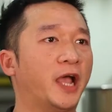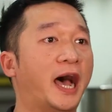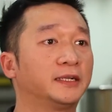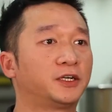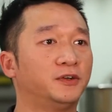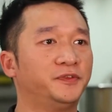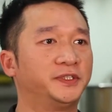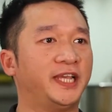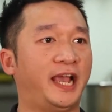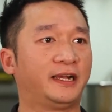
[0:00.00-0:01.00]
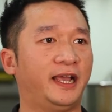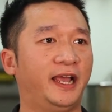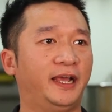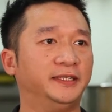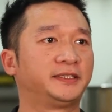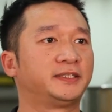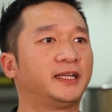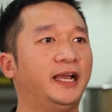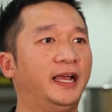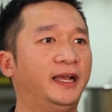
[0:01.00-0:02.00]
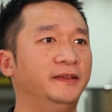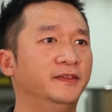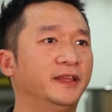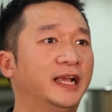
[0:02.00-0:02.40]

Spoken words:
Anko Food Tech as an